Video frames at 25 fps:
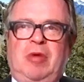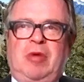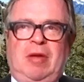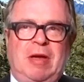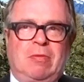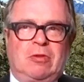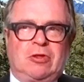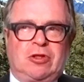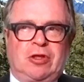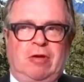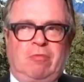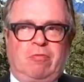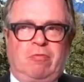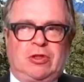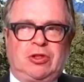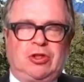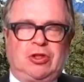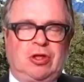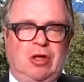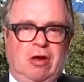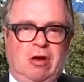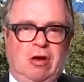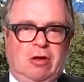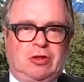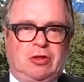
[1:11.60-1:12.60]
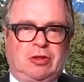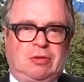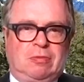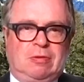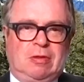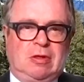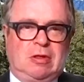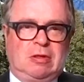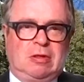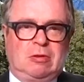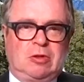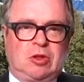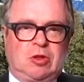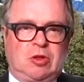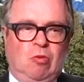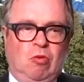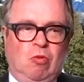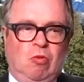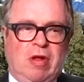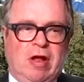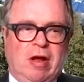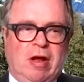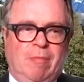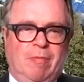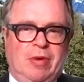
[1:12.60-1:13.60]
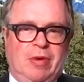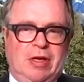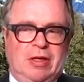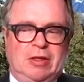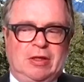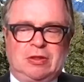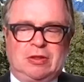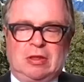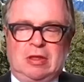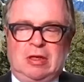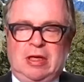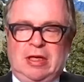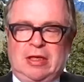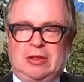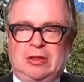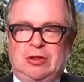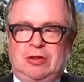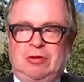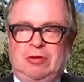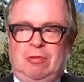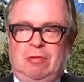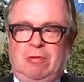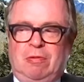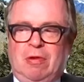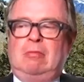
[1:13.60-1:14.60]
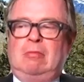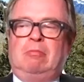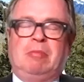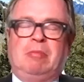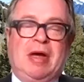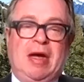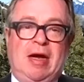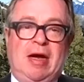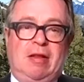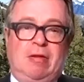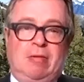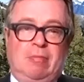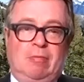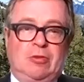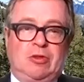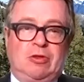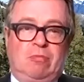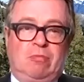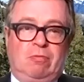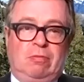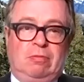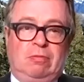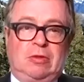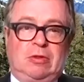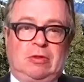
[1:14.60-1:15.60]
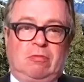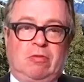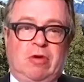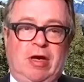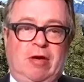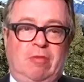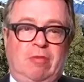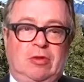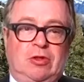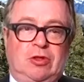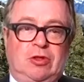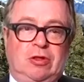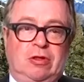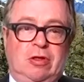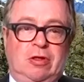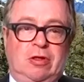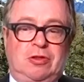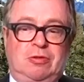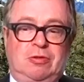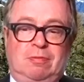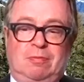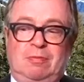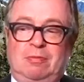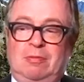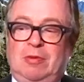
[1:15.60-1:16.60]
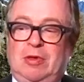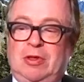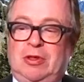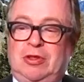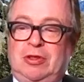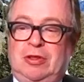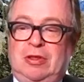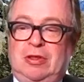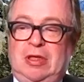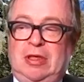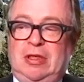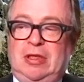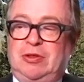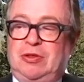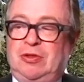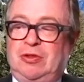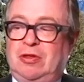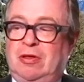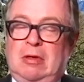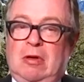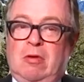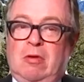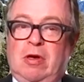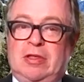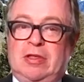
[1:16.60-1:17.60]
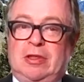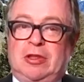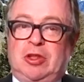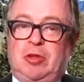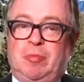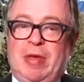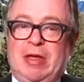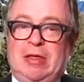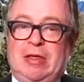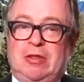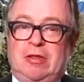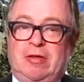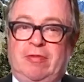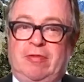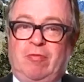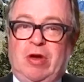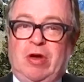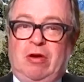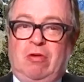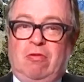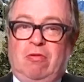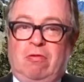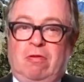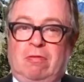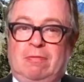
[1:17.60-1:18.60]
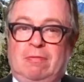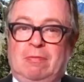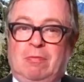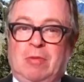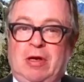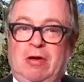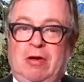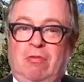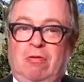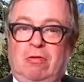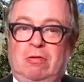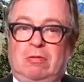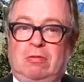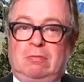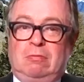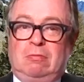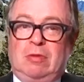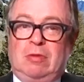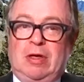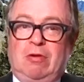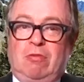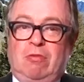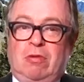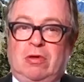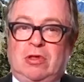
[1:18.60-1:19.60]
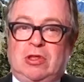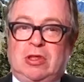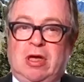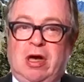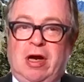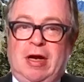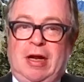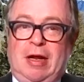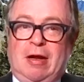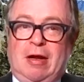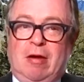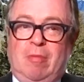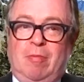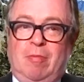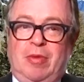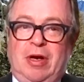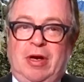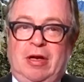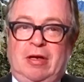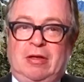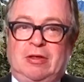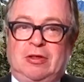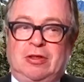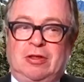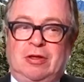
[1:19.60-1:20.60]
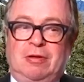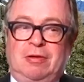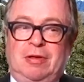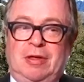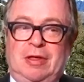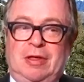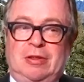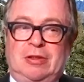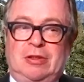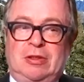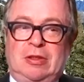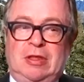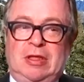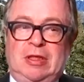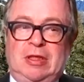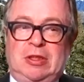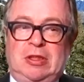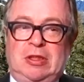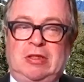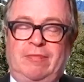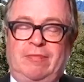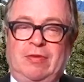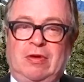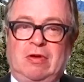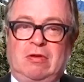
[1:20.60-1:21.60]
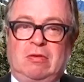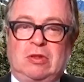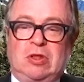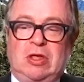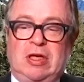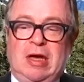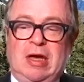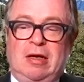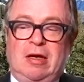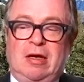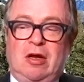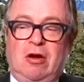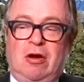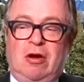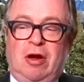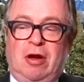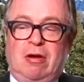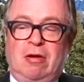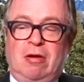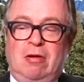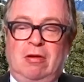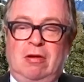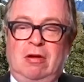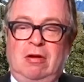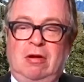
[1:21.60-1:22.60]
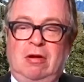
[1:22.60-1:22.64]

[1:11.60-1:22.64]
people don't research small companies unless you pay them to write research, which is quite expensive when you're a tiny company. So it's difficult to get going.